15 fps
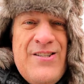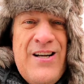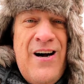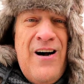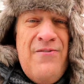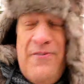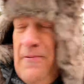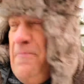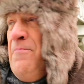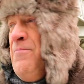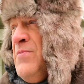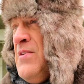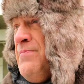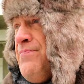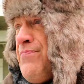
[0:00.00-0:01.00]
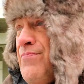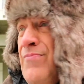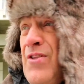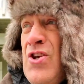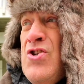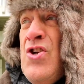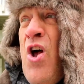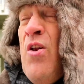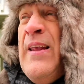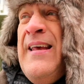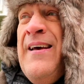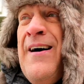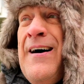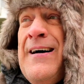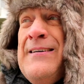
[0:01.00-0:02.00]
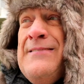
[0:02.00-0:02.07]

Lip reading: stuff. Slowly,